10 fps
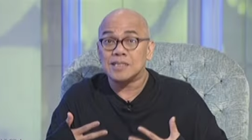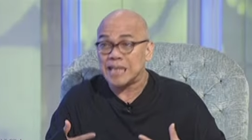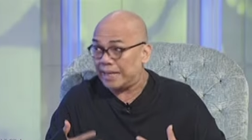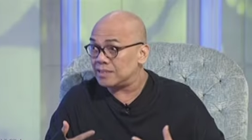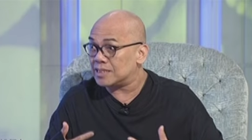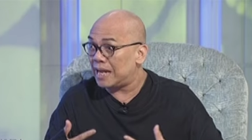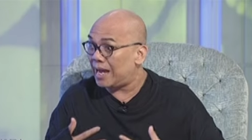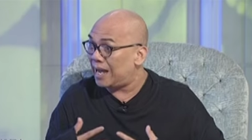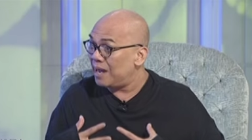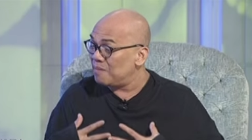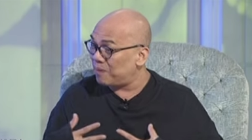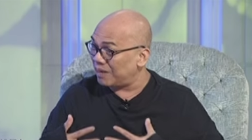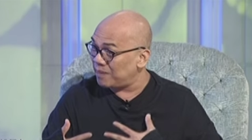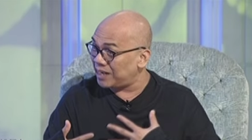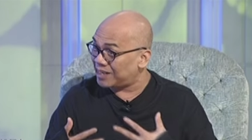sense na
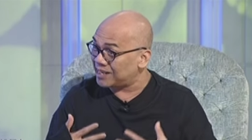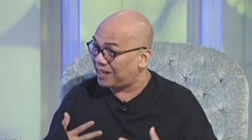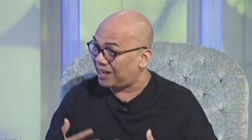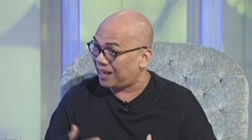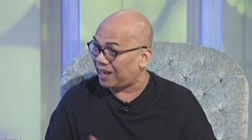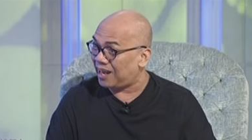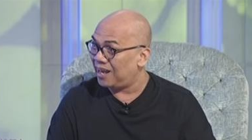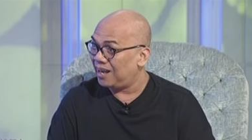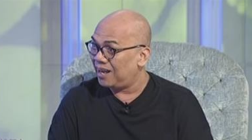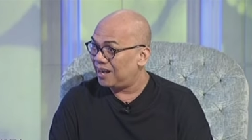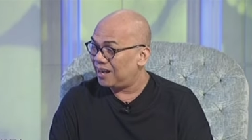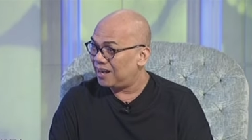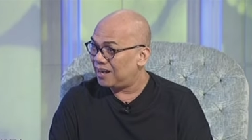pag may nakikilala ka? I,